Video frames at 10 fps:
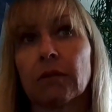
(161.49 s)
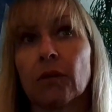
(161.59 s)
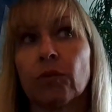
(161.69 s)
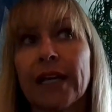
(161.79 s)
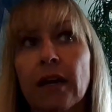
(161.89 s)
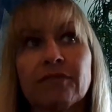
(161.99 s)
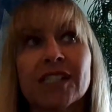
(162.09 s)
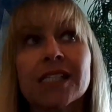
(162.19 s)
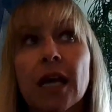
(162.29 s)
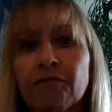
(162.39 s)
We have
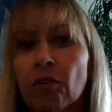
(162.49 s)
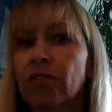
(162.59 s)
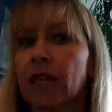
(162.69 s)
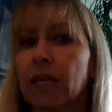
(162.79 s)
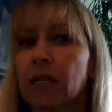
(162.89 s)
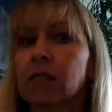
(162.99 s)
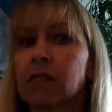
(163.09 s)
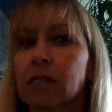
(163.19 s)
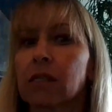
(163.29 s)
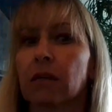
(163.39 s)
several
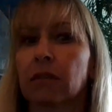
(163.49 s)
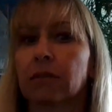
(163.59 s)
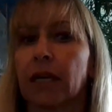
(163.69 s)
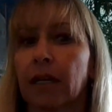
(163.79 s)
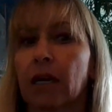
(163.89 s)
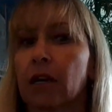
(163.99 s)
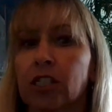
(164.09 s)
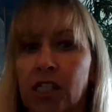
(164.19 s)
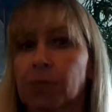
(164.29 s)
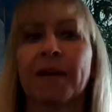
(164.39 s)
things that are
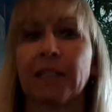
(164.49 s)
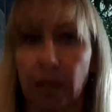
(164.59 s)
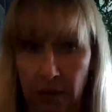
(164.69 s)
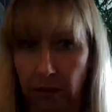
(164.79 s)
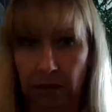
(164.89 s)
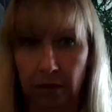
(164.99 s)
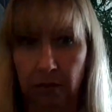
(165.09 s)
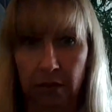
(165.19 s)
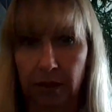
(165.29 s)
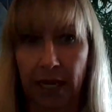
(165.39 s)
suspended
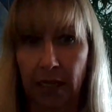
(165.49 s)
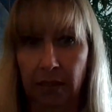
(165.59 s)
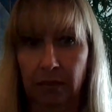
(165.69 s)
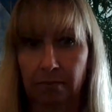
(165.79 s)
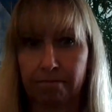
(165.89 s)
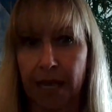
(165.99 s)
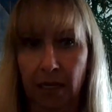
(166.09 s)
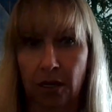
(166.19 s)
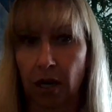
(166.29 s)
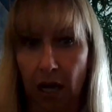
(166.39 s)
that
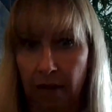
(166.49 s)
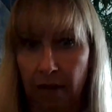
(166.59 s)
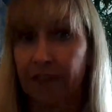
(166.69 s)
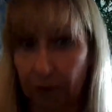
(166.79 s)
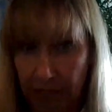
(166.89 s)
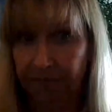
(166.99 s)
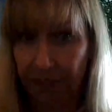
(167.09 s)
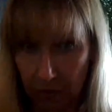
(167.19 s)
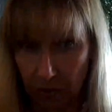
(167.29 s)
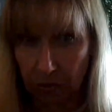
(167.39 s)
make our life very
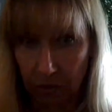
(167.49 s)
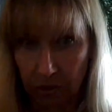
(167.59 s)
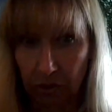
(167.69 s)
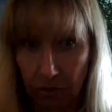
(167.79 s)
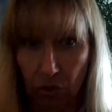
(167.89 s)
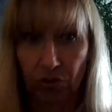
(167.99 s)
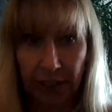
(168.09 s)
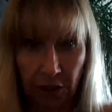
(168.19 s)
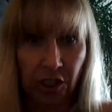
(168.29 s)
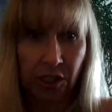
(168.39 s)
difficult to
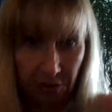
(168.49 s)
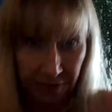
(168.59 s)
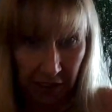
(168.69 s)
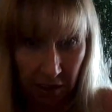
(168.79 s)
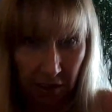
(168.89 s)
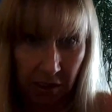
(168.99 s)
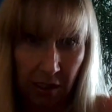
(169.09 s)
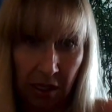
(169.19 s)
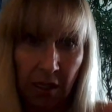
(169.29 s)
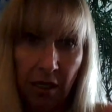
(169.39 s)
render the
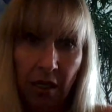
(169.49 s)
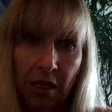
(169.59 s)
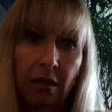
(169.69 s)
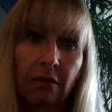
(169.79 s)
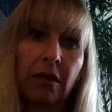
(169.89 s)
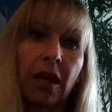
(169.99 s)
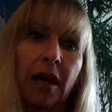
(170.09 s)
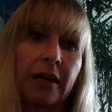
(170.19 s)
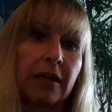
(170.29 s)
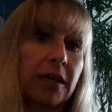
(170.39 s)
services.
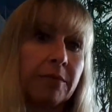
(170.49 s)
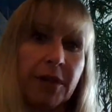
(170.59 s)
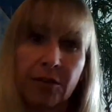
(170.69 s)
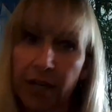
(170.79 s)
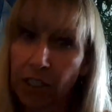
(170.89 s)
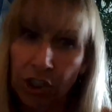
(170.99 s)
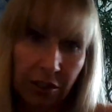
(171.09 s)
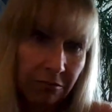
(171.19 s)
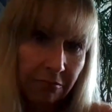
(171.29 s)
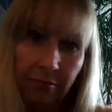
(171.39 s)
Like
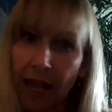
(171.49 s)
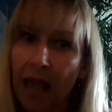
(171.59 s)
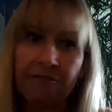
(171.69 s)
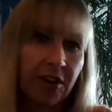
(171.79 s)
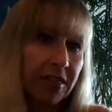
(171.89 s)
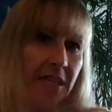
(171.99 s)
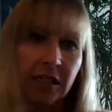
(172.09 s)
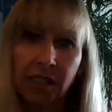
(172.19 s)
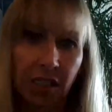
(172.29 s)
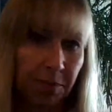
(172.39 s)
immigration,
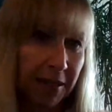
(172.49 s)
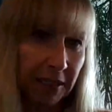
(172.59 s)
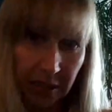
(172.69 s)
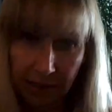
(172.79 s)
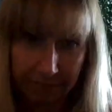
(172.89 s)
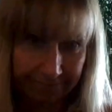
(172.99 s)
everything is suspended.